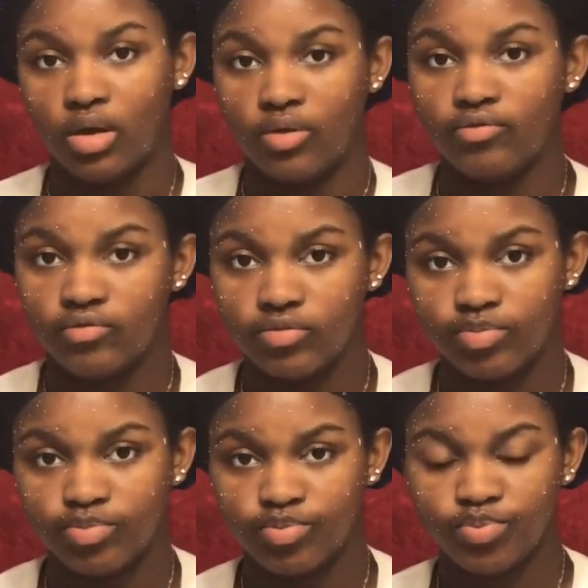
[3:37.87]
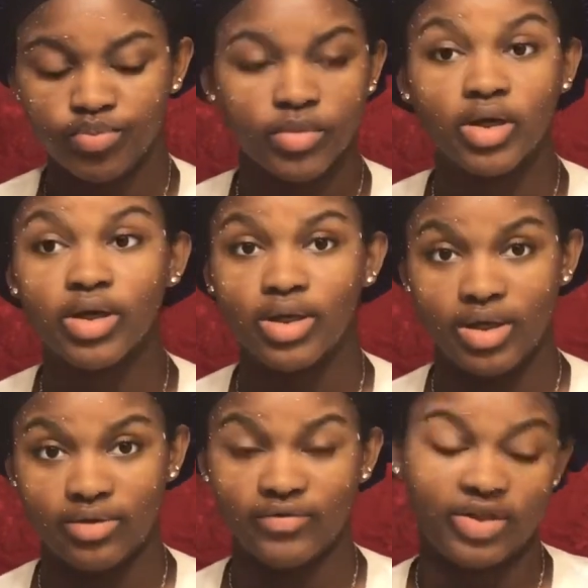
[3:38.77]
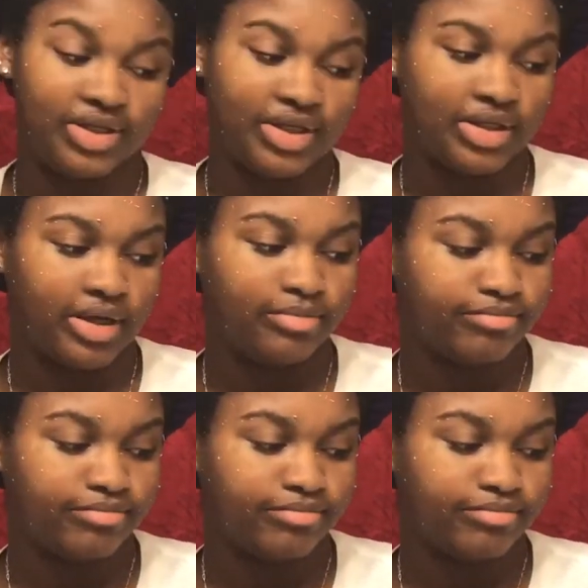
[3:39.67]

off again for the same time.